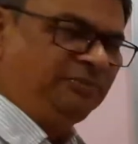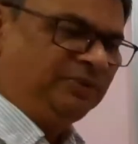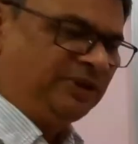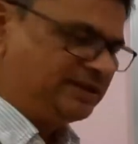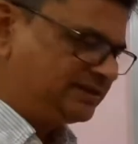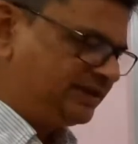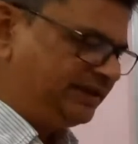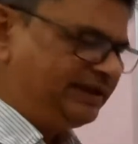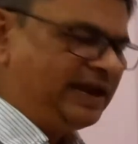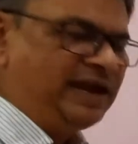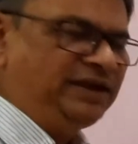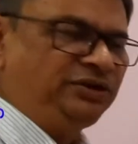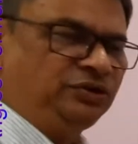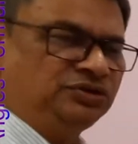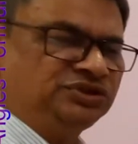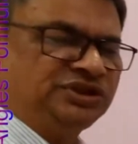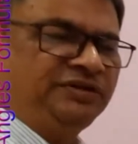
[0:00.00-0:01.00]
plus theta
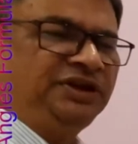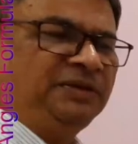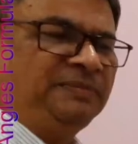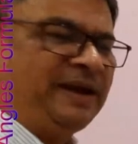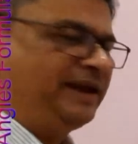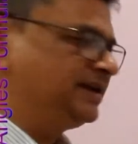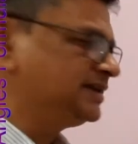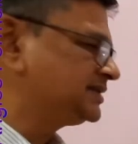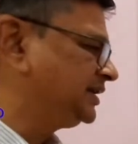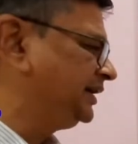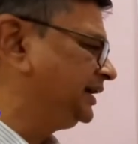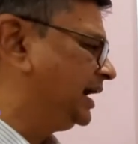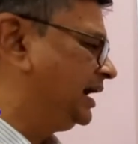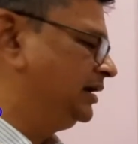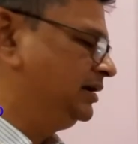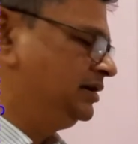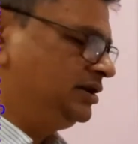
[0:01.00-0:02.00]
and 270 minus theta,